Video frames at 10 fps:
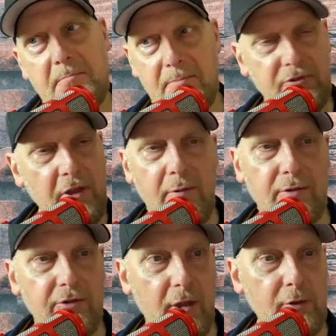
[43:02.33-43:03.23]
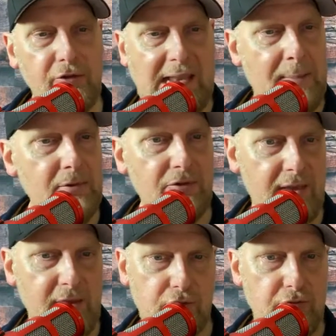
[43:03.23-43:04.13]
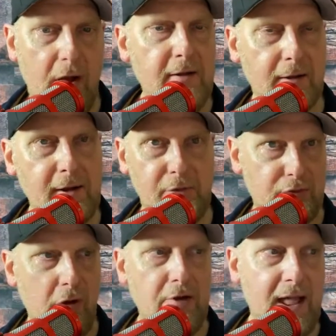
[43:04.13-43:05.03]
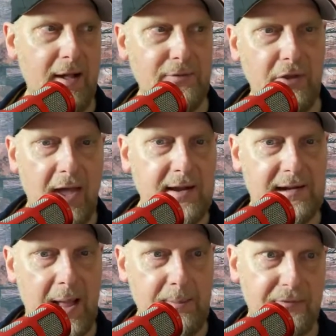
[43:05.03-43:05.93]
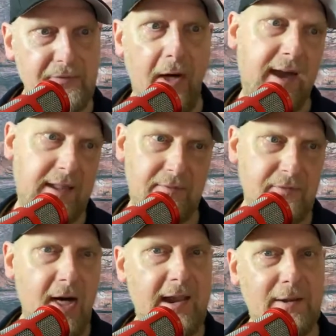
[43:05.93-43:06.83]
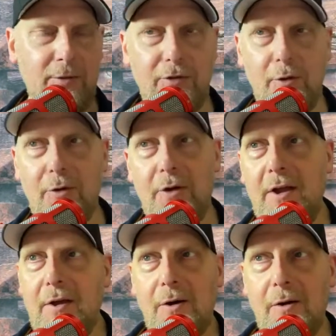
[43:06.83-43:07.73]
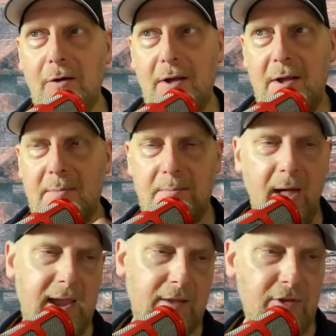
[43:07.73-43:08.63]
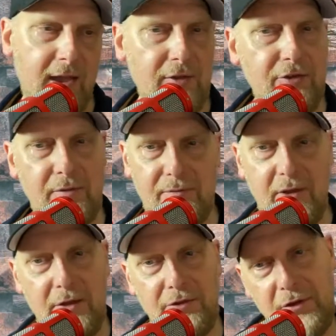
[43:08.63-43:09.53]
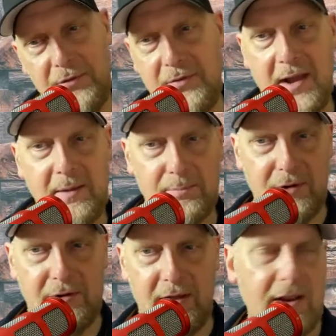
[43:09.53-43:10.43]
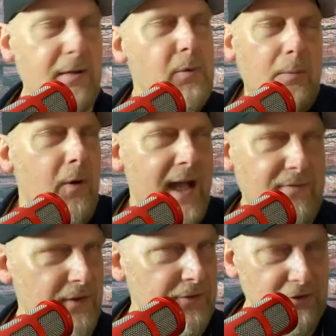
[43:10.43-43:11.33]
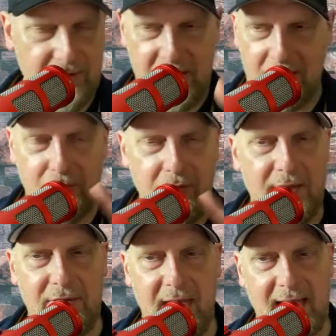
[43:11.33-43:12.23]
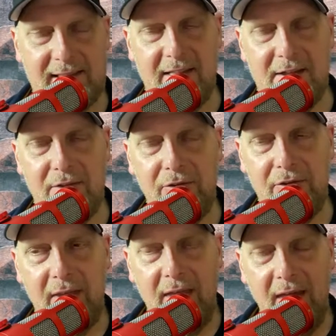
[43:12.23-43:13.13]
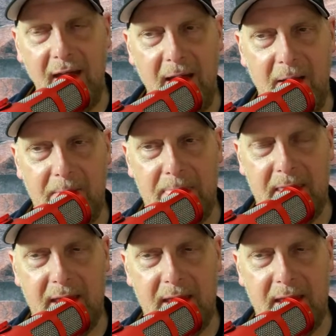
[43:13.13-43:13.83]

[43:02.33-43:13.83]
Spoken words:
so-and-so celebrity drunk, thrown out of nightclub, fight, violence, or Mike Tyson versus Frank Bruno, whatever, just, crazy headlines. And